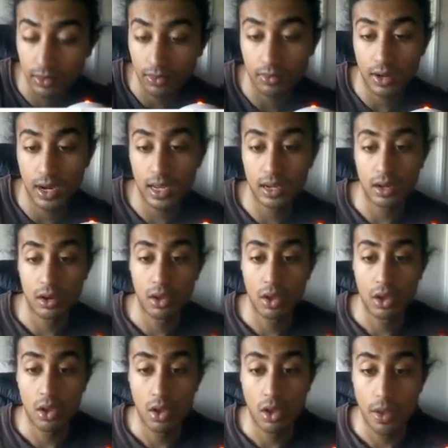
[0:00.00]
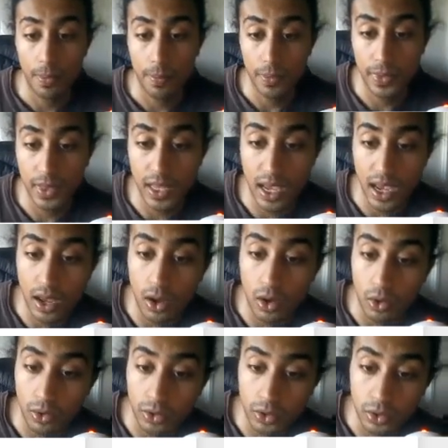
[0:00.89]
right?
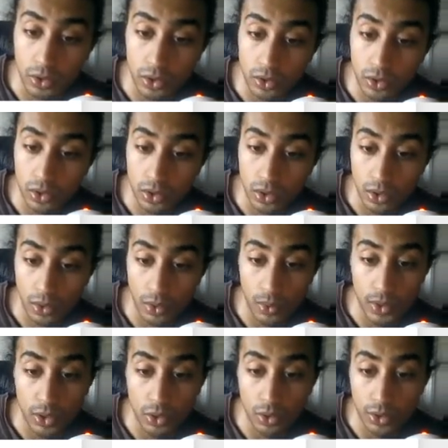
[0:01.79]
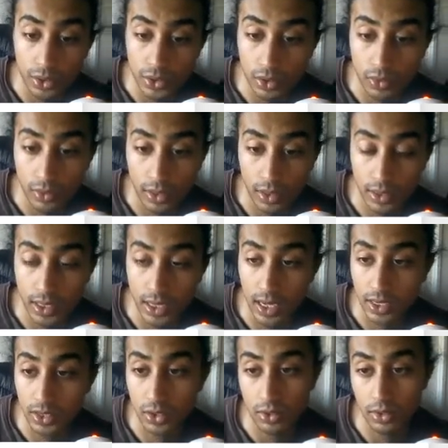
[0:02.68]
Now you could, when you also roll a
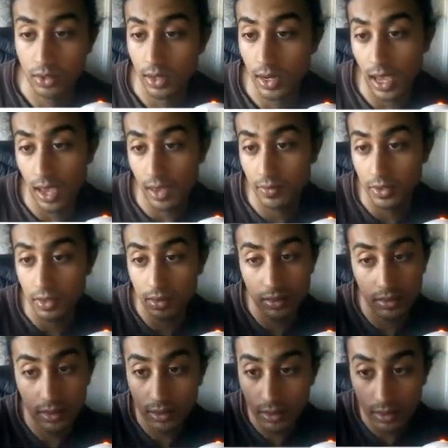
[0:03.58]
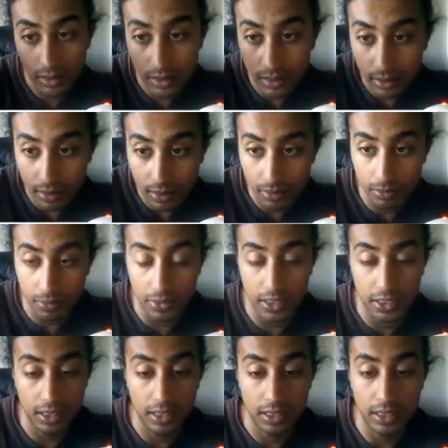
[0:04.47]
dice, you could have it
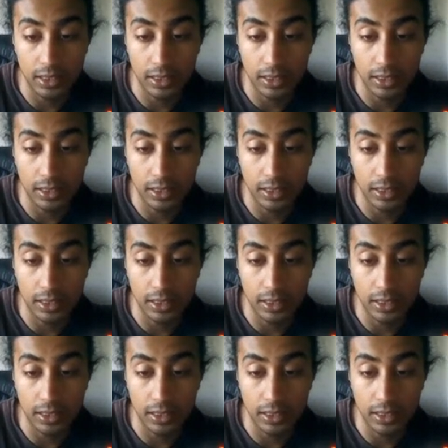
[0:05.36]
be